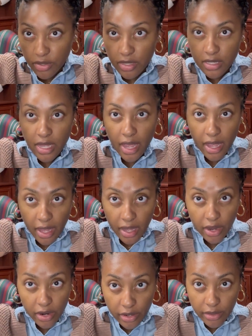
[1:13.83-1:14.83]
this
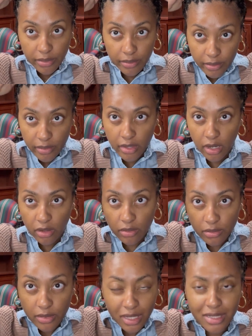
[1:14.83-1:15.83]
hair. No,
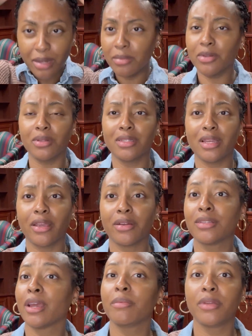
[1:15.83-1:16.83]
not time to do this hair.
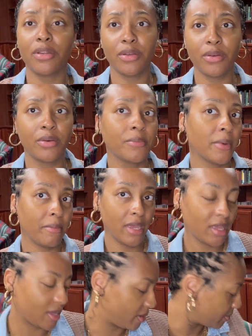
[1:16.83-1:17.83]
Time to do makeup.